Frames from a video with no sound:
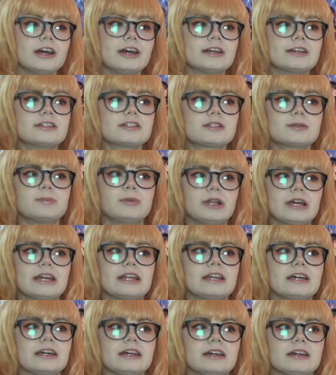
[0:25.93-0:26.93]

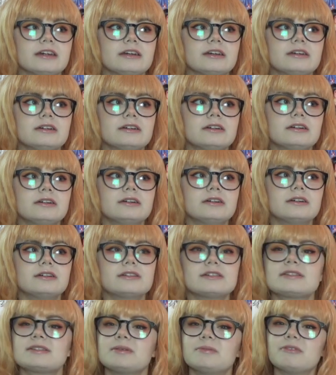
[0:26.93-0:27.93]
explaining
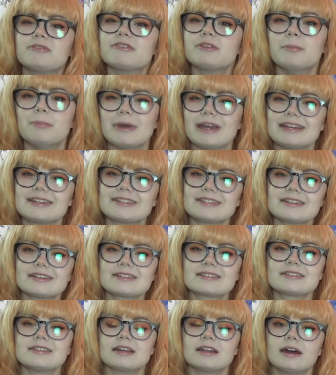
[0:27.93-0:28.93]
some of the
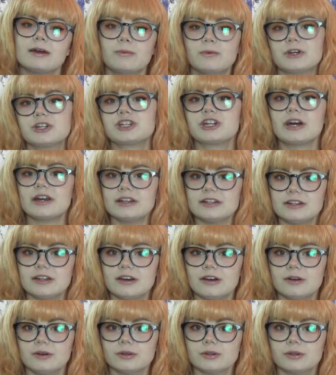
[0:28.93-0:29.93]
basics that I wish I had
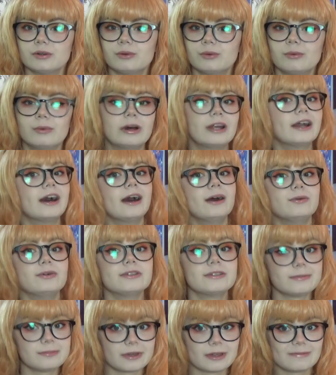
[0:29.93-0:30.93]
known when I
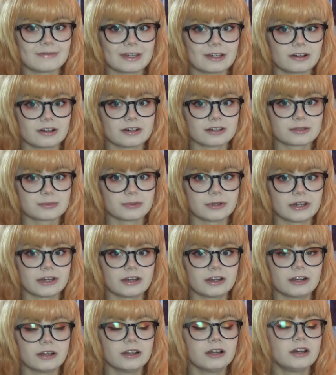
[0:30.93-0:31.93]
was a baby
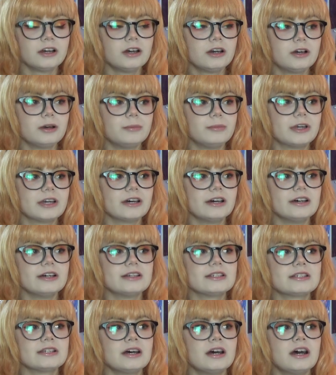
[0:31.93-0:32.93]
cosplayer,
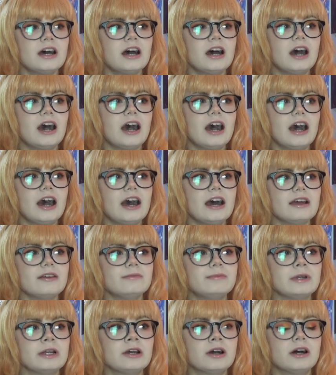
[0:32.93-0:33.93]
because
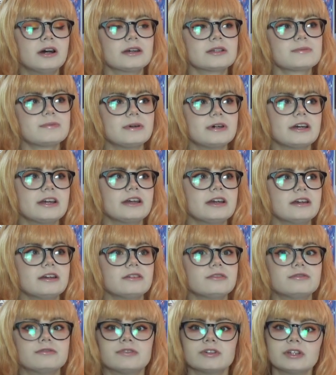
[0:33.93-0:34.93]
I've been
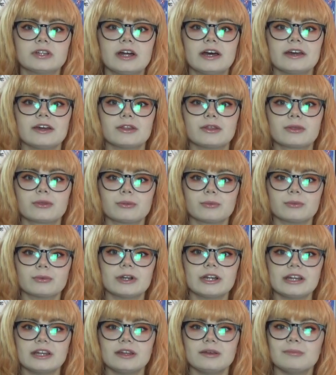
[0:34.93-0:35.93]
cosplaying for like
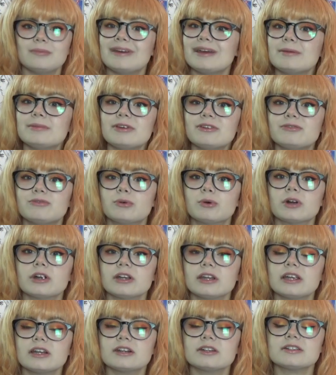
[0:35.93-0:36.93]
3, maybe 4
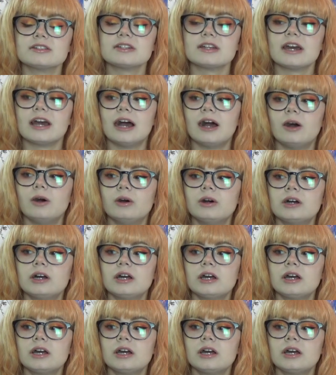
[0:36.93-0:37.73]
years now,